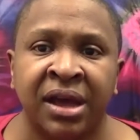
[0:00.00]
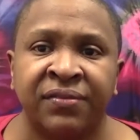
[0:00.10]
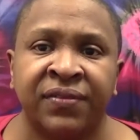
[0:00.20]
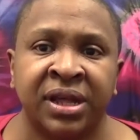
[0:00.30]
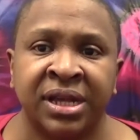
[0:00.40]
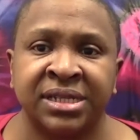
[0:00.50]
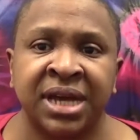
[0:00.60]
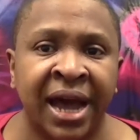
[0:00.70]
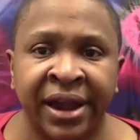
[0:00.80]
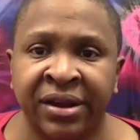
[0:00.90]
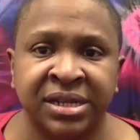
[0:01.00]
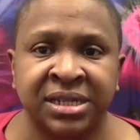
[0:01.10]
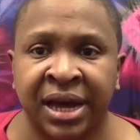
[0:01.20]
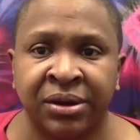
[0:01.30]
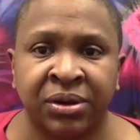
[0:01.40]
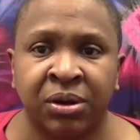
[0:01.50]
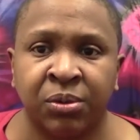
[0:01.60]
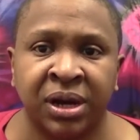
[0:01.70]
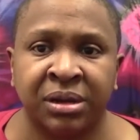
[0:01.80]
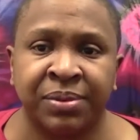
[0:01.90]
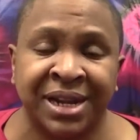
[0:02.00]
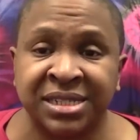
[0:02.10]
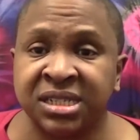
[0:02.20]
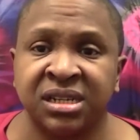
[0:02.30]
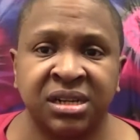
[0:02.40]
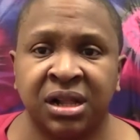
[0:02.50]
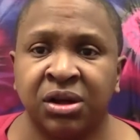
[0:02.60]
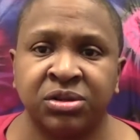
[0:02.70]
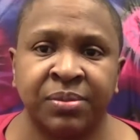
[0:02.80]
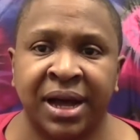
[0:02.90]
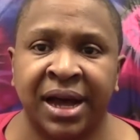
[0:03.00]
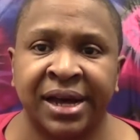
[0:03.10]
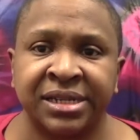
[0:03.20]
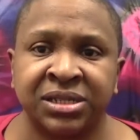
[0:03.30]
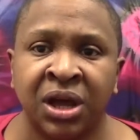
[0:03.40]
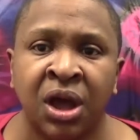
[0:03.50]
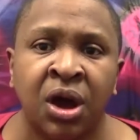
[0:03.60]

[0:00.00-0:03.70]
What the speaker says: Feeling tired as I don't know what, but I just couldn't close my eyes.